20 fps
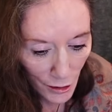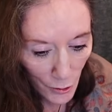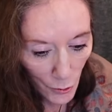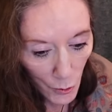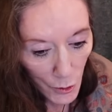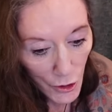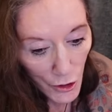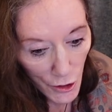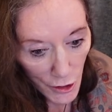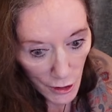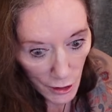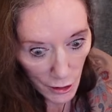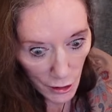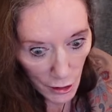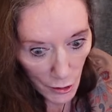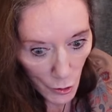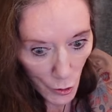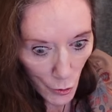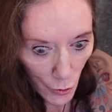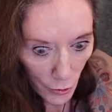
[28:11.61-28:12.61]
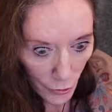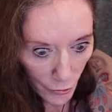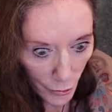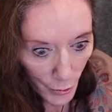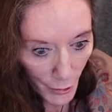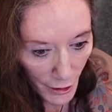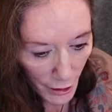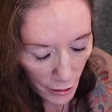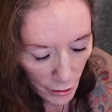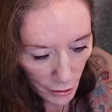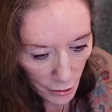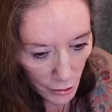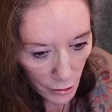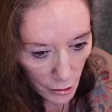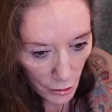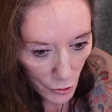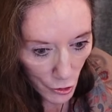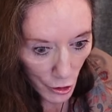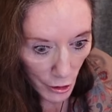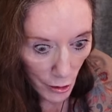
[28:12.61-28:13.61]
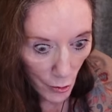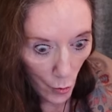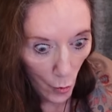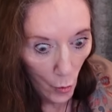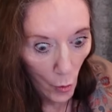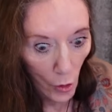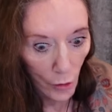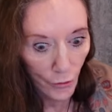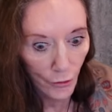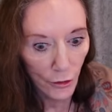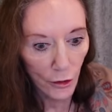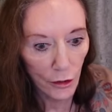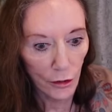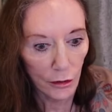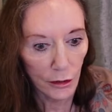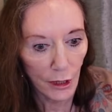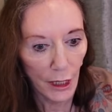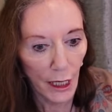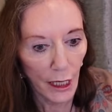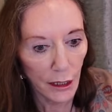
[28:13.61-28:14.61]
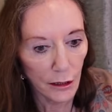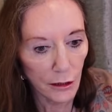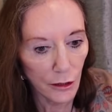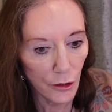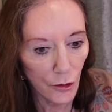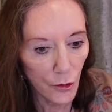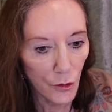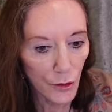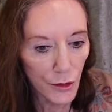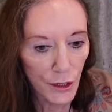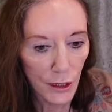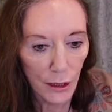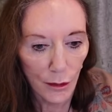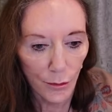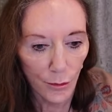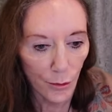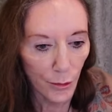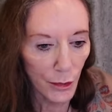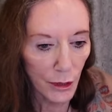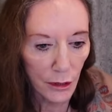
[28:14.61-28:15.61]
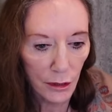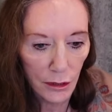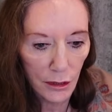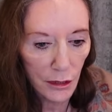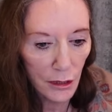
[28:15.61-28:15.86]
which is unusual for me. I can usually waffle on ad nauseum, but